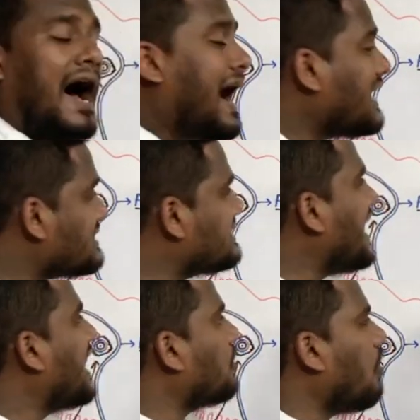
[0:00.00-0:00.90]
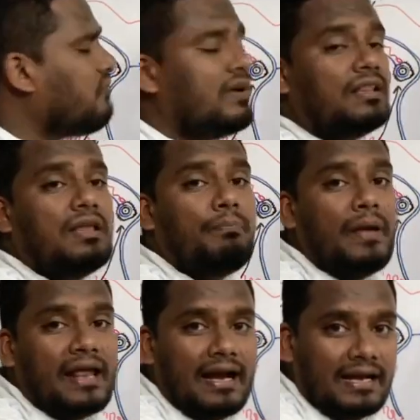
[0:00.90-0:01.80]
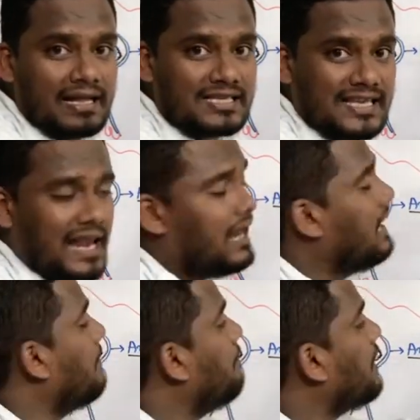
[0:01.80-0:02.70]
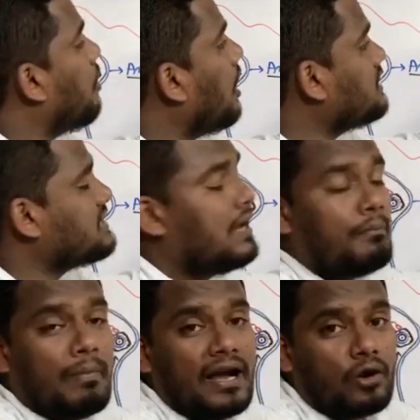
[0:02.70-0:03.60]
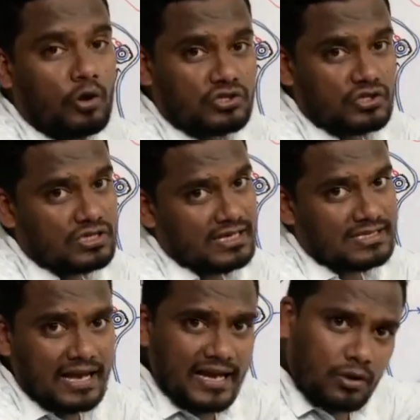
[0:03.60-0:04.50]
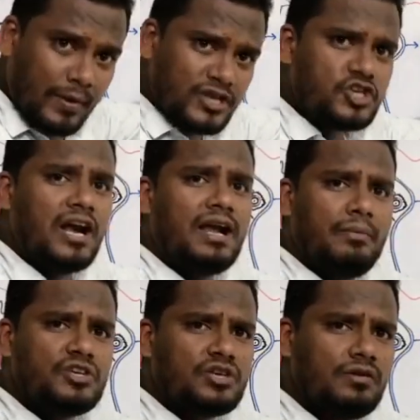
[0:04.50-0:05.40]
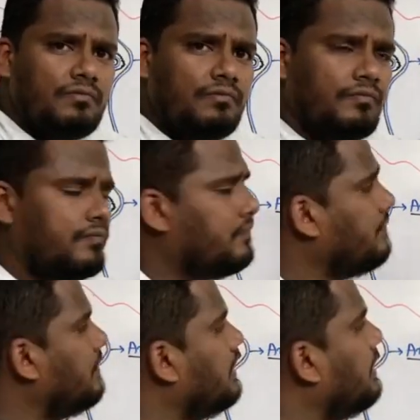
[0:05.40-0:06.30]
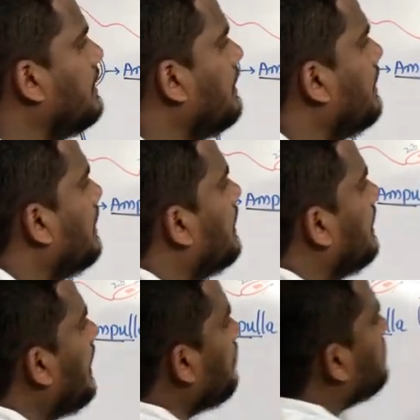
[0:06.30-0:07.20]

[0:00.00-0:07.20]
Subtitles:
as that of the parental cell because mitosis is an equational division. Now